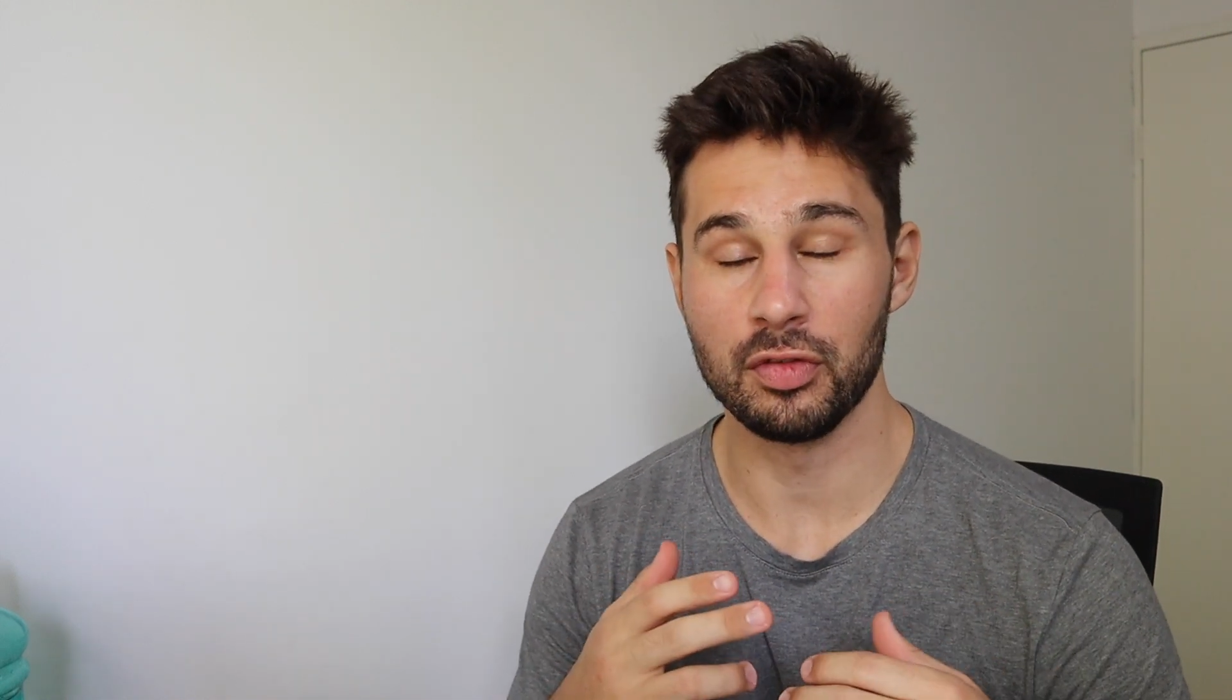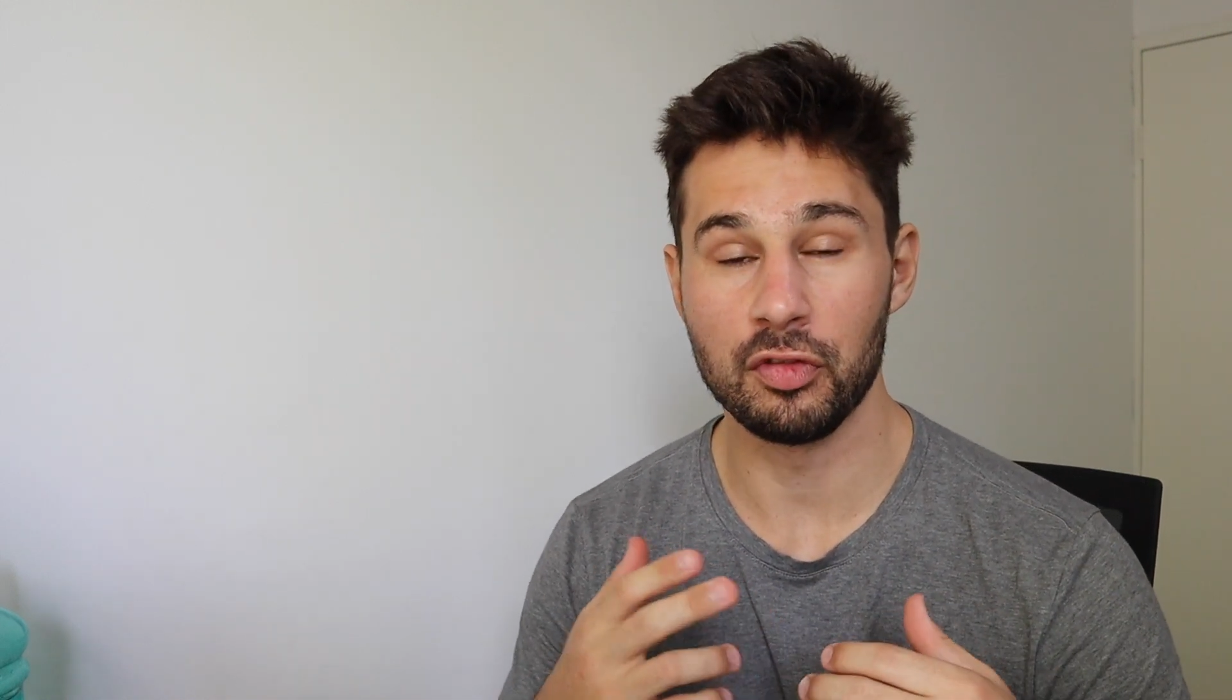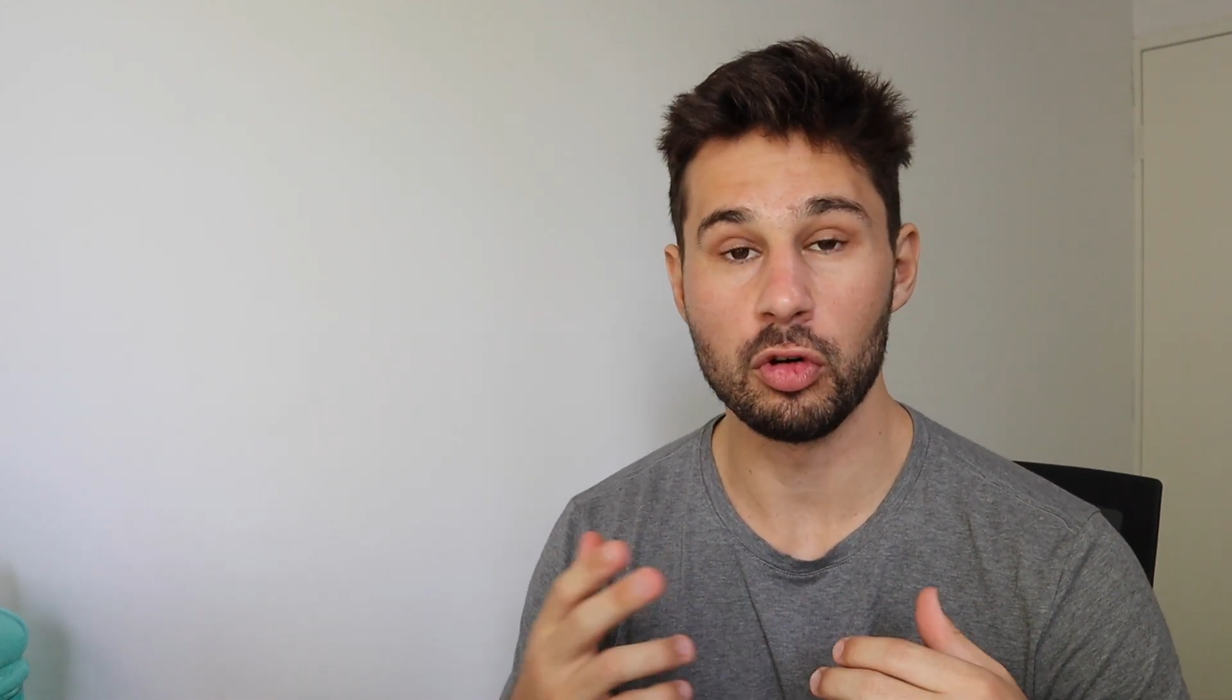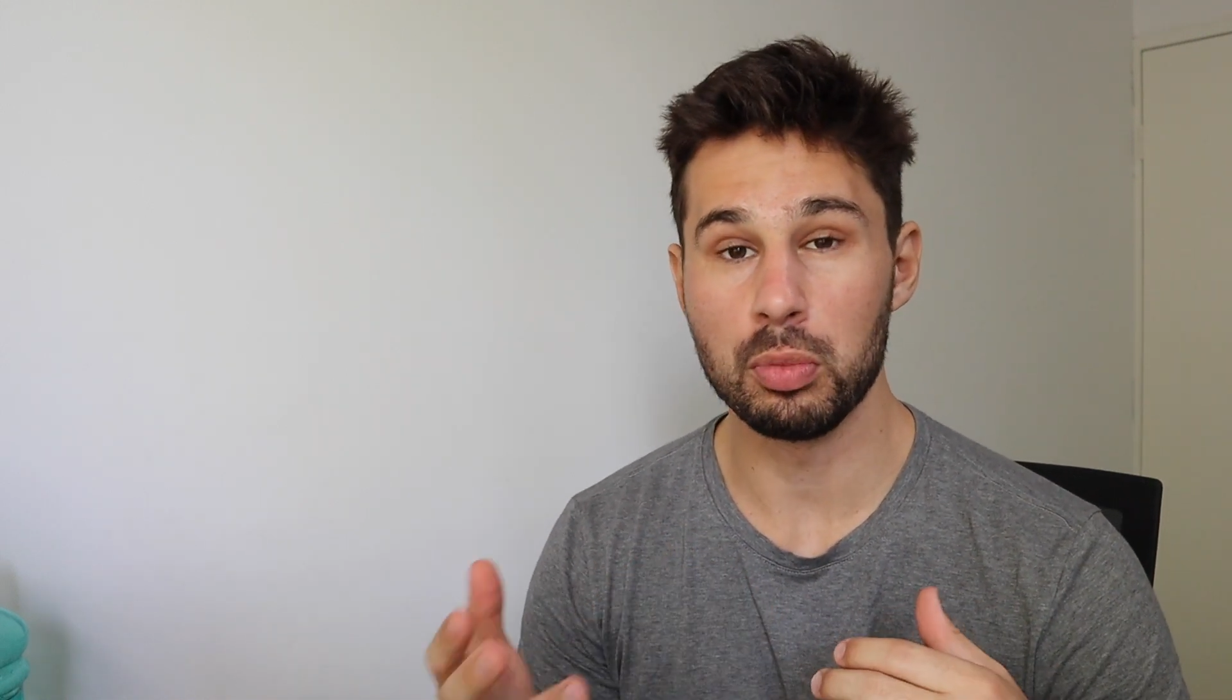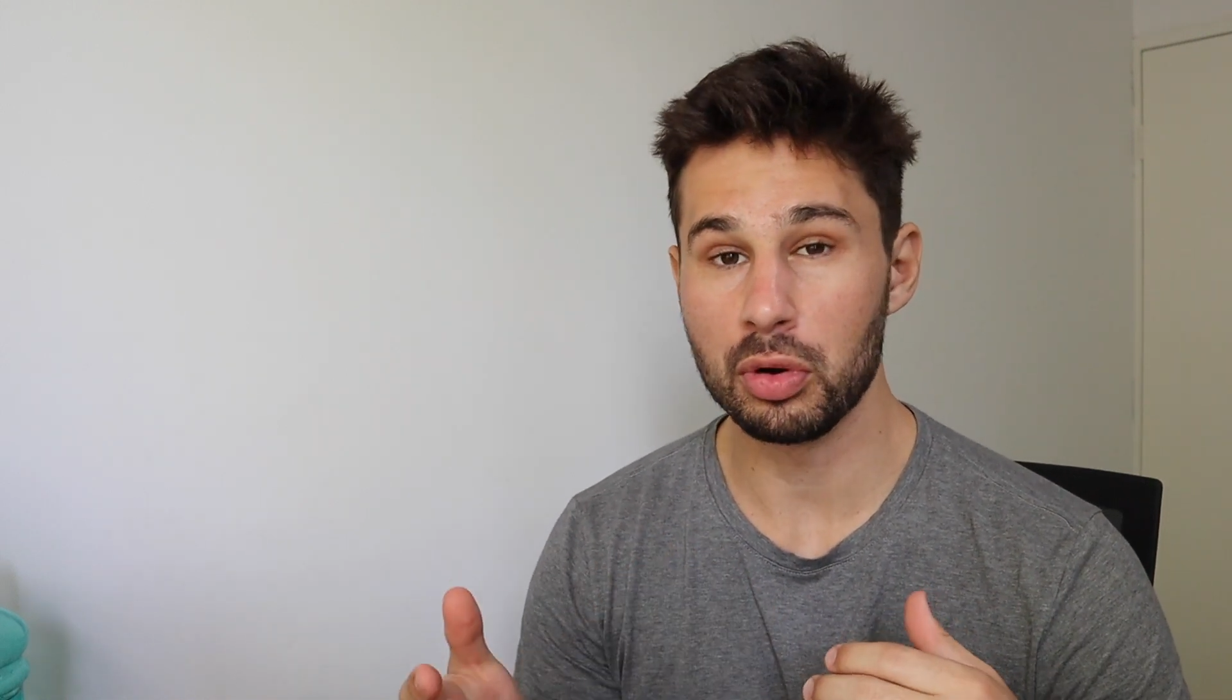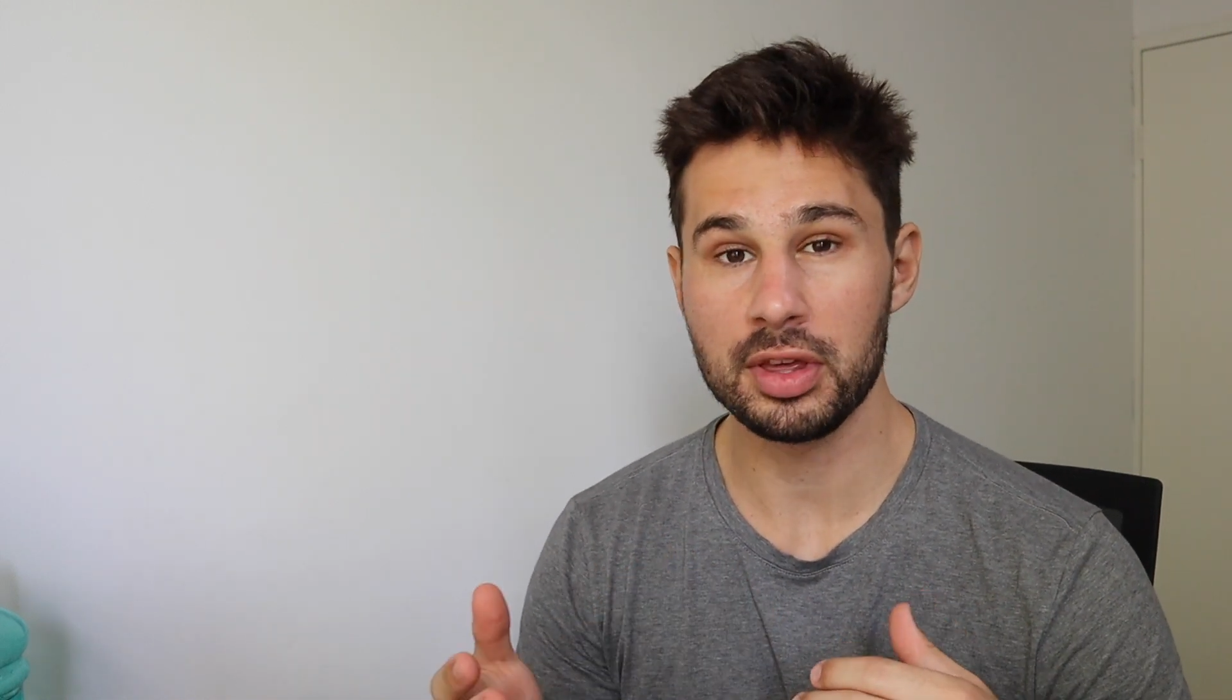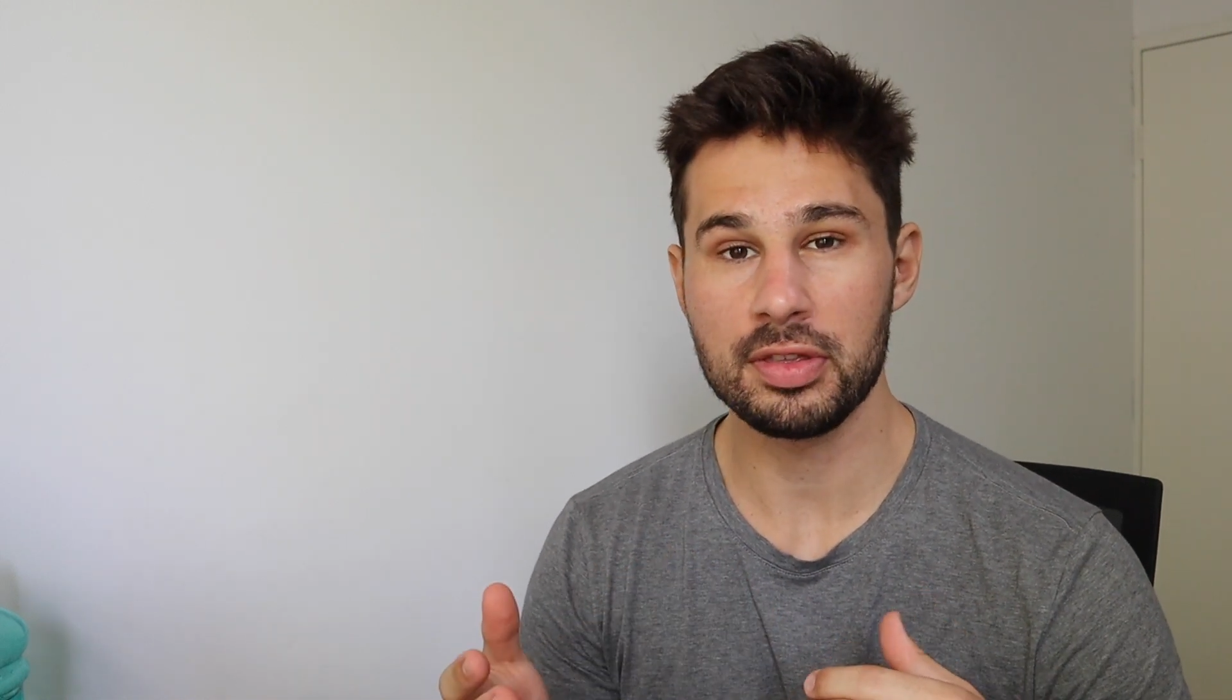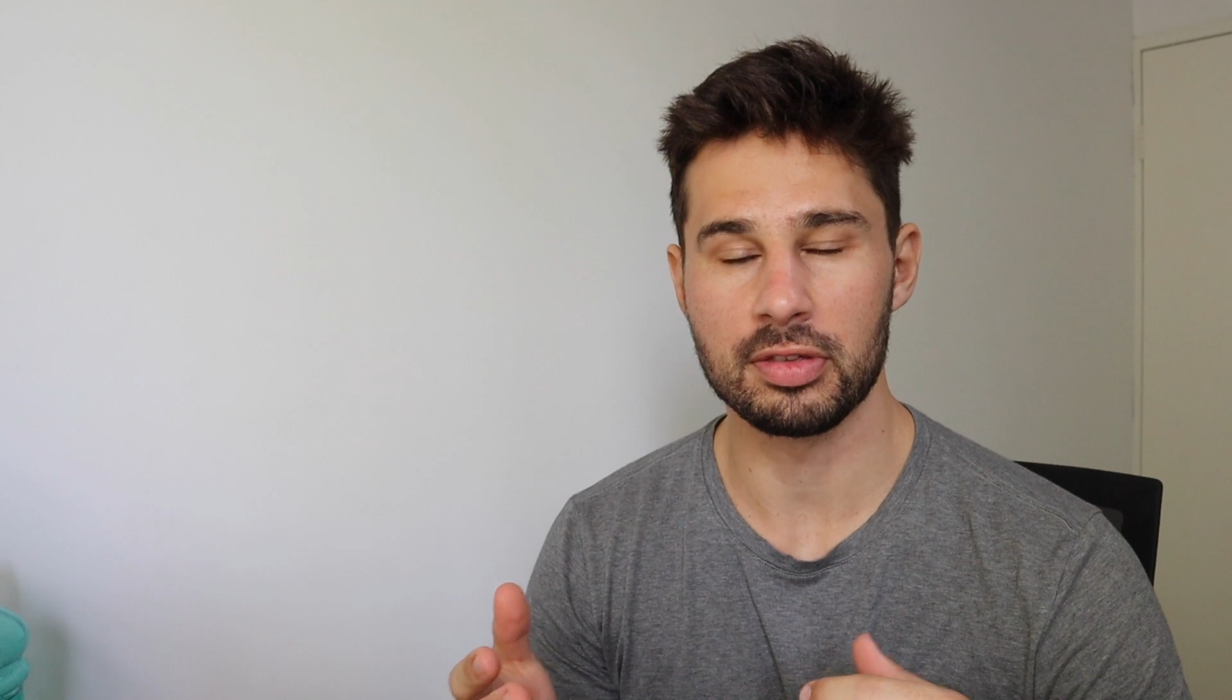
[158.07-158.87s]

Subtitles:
4 bookies